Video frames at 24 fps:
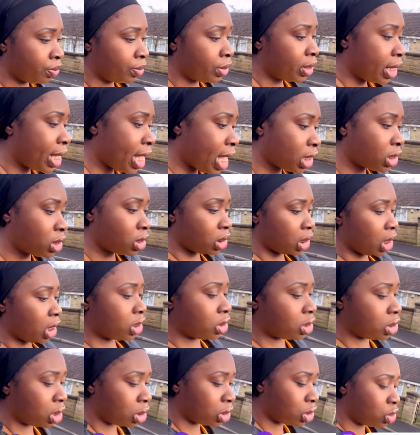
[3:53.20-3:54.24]
yeah, today
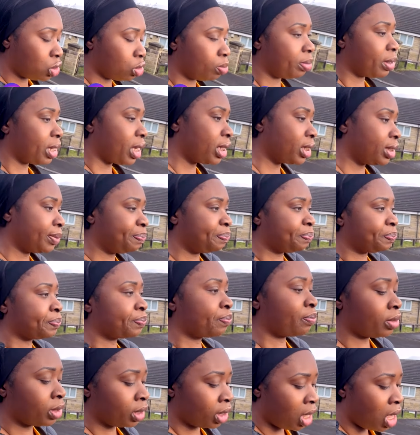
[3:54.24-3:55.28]
is not too bad.
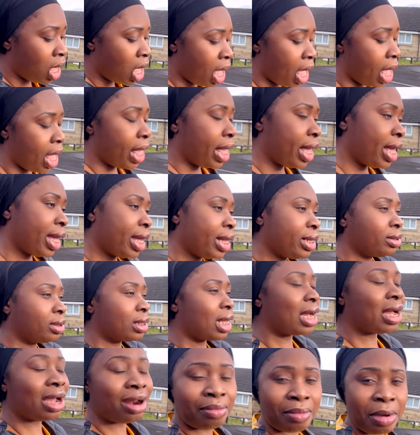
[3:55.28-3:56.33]
And I
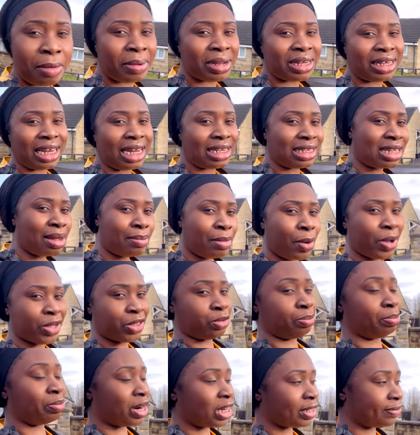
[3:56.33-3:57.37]
can't remember the last time I went to
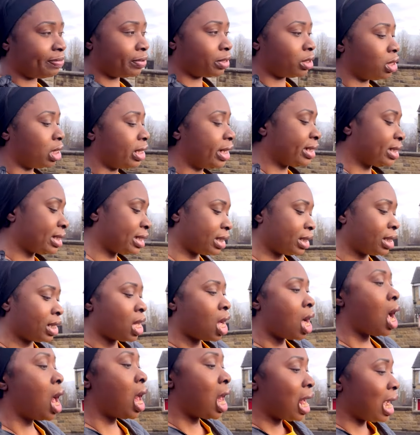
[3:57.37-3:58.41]
Bradford, honestly.
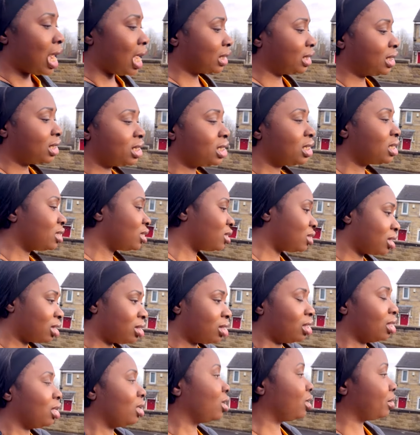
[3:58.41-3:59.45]
I think
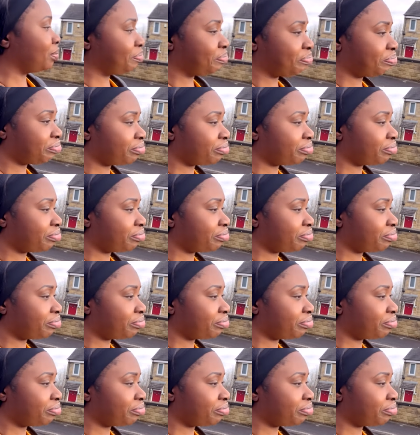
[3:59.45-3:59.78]
it's